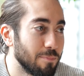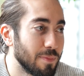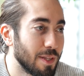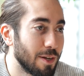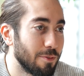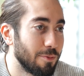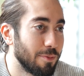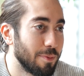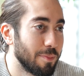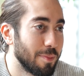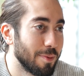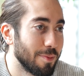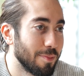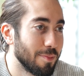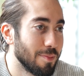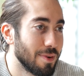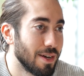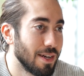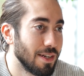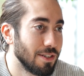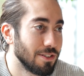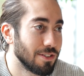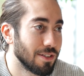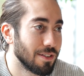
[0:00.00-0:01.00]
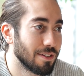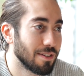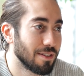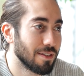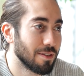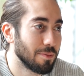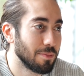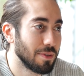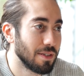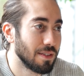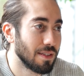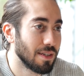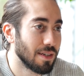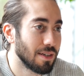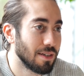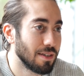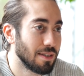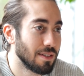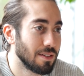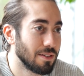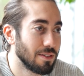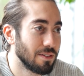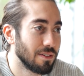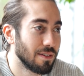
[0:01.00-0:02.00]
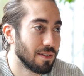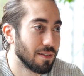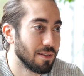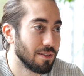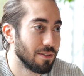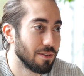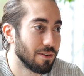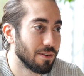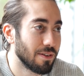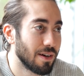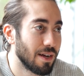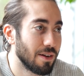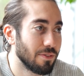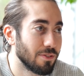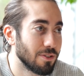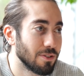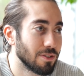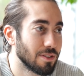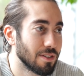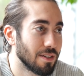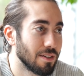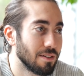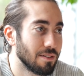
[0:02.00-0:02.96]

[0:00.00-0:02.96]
I remember my agent telling me that you don't have to sit